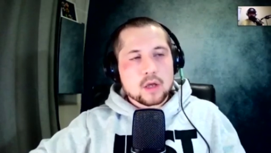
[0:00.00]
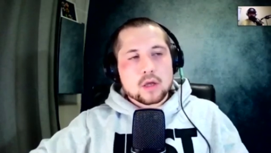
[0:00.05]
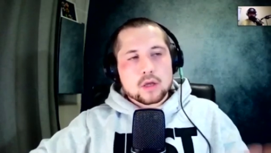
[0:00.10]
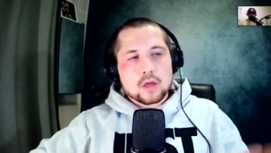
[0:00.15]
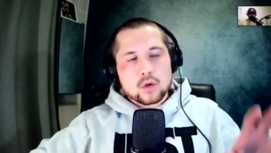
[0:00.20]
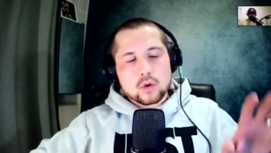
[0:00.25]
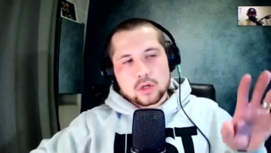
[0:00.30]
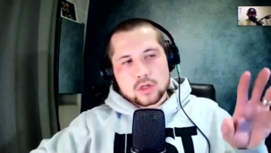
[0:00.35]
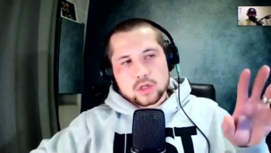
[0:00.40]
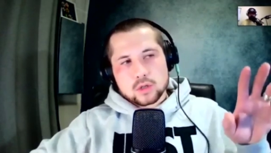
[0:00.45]

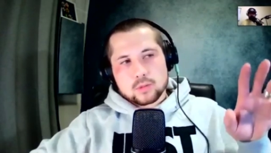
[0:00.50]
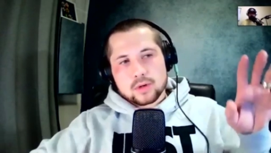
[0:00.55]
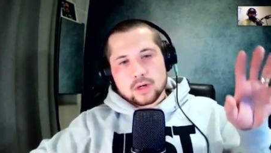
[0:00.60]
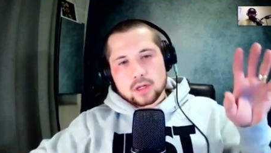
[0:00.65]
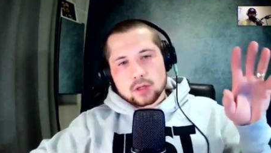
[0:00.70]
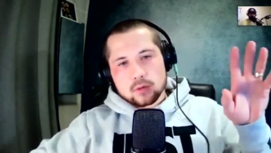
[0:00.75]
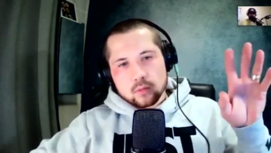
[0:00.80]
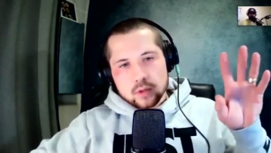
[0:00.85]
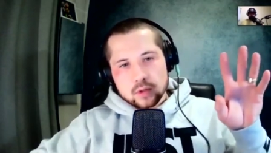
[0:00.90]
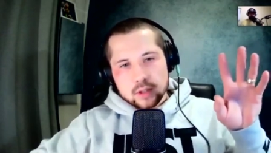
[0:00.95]
You got
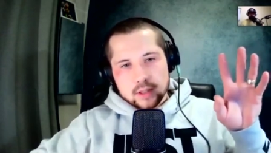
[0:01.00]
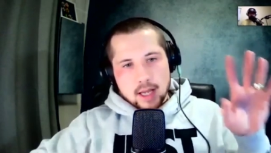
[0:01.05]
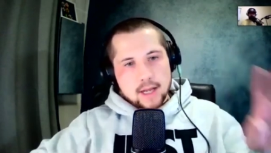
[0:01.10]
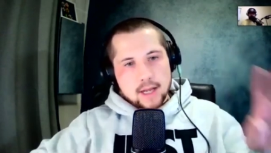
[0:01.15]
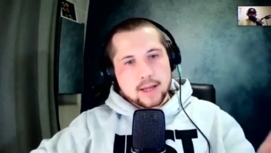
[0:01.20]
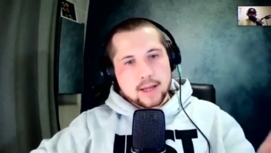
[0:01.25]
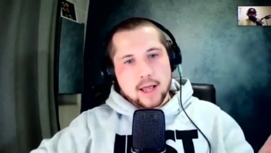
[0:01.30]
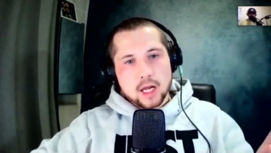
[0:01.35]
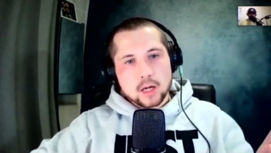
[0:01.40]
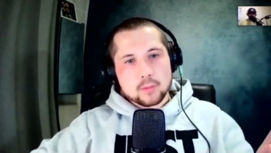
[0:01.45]
someone with
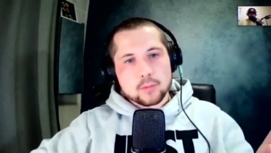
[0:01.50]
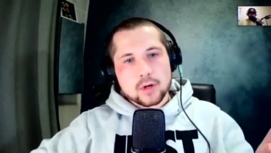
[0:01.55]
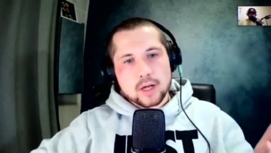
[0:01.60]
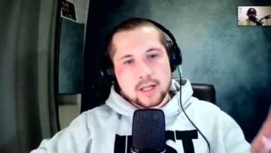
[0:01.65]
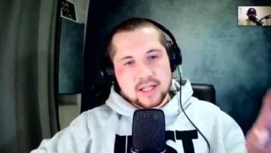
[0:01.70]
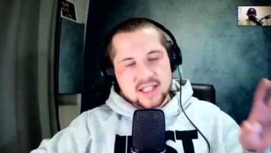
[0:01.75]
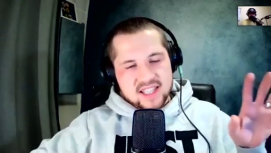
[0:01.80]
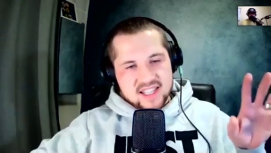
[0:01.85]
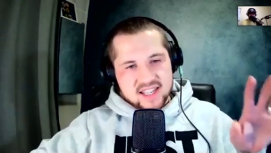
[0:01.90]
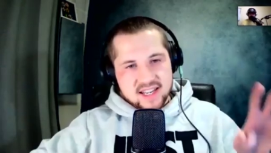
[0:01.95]
that caliber,
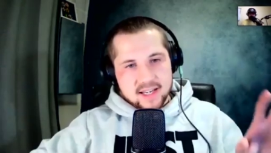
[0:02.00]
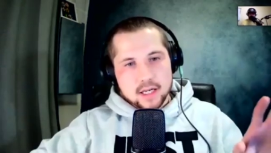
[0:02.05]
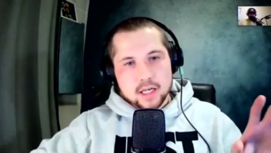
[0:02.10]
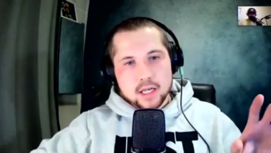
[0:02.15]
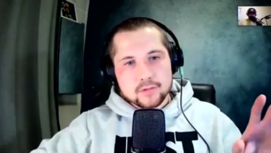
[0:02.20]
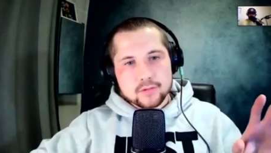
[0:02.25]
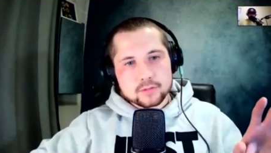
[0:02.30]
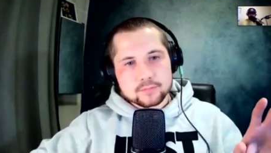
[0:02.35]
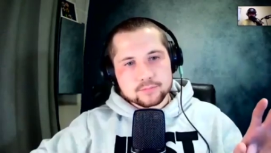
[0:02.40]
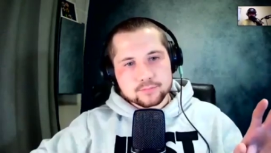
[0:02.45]
that skill
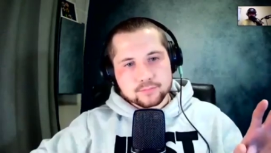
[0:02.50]
level,